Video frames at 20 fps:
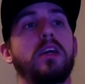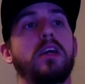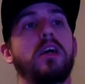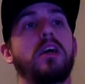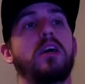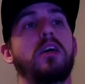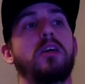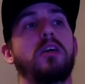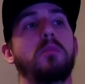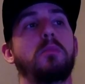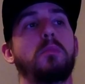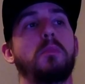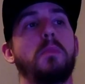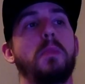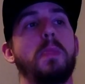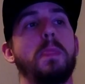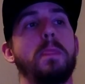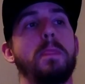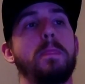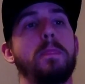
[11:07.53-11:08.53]

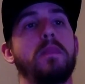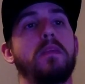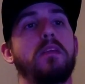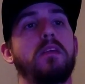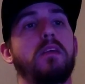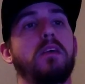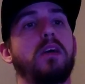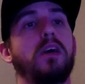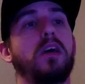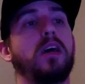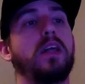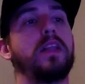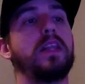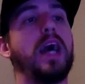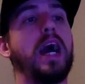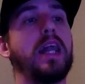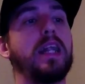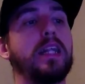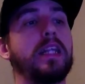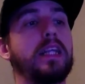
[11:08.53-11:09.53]

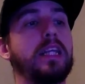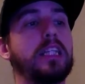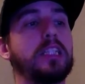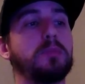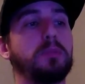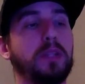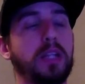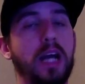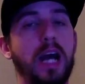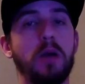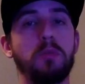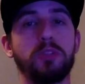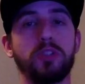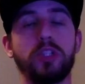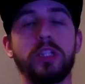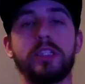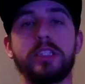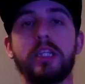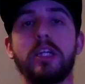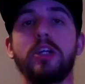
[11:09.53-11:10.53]
Not in this, but I was
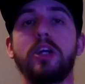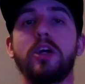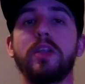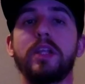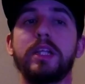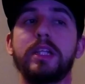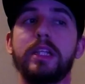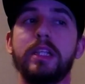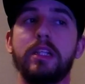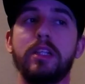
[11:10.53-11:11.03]
going to tell y'all that